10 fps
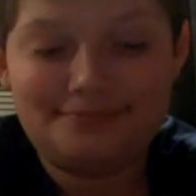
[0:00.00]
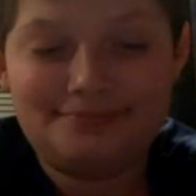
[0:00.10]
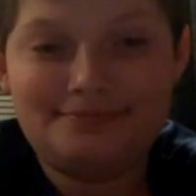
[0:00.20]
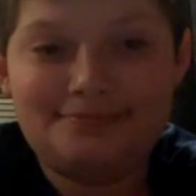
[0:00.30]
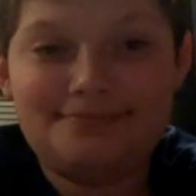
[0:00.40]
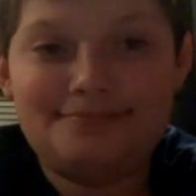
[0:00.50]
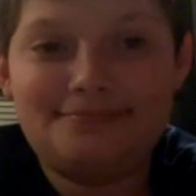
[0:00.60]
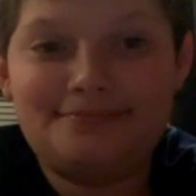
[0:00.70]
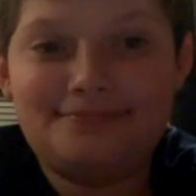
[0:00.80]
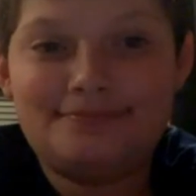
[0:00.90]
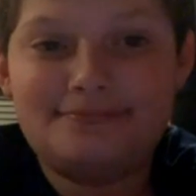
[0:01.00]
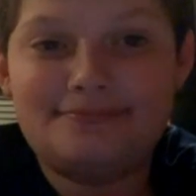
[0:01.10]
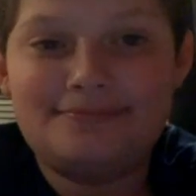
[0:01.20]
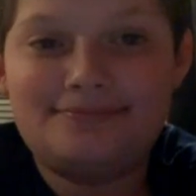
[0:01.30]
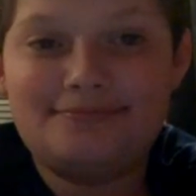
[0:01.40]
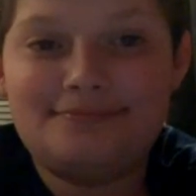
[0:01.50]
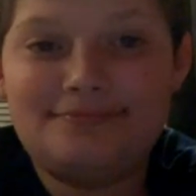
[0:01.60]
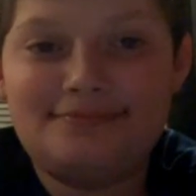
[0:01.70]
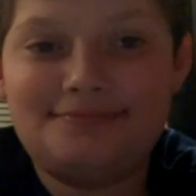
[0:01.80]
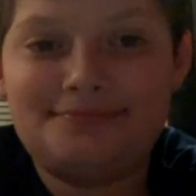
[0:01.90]

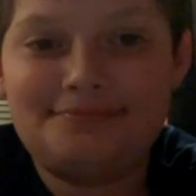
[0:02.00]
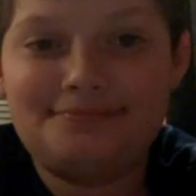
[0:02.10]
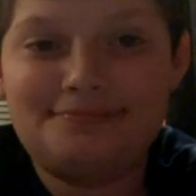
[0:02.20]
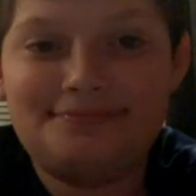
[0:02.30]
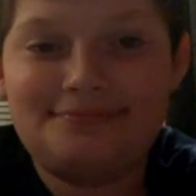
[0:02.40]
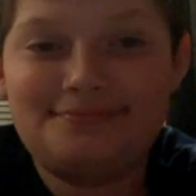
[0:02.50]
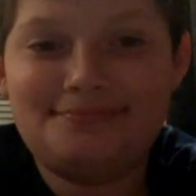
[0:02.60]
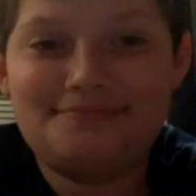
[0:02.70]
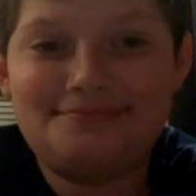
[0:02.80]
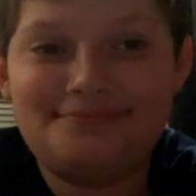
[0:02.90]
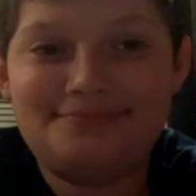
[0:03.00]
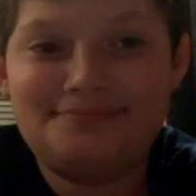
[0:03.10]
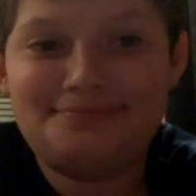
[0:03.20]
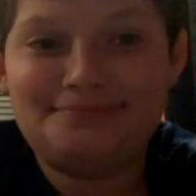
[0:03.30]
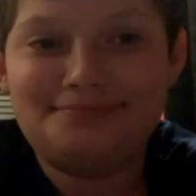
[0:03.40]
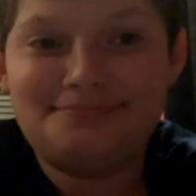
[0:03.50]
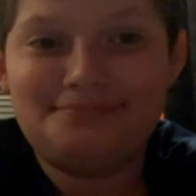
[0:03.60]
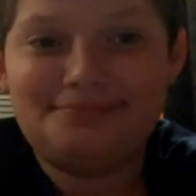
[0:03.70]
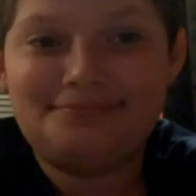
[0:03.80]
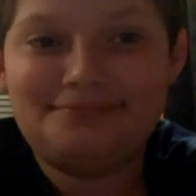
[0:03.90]

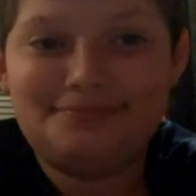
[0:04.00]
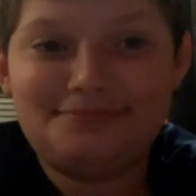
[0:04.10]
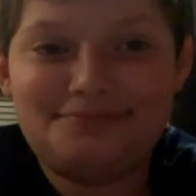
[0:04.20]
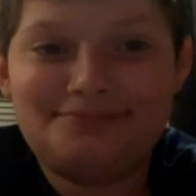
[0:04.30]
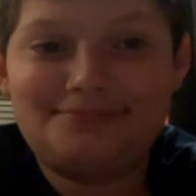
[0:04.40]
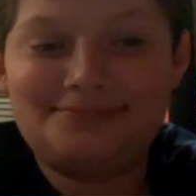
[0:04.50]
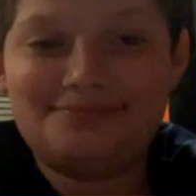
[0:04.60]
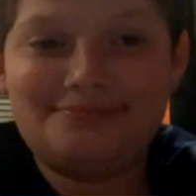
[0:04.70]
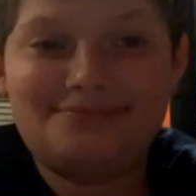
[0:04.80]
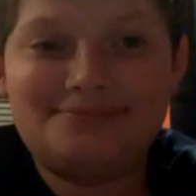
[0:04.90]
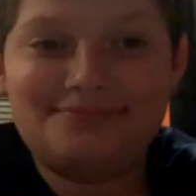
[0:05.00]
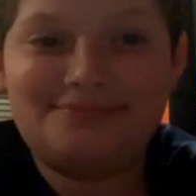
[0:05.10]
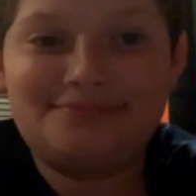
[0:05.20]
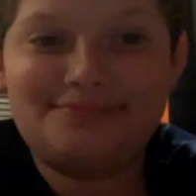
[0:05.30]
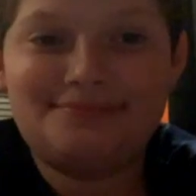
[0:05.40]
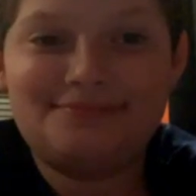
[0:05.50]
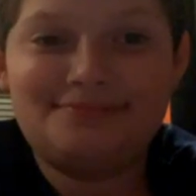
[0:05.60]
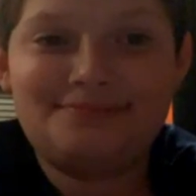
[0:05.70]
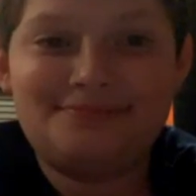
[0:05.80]
The person shown says nothing.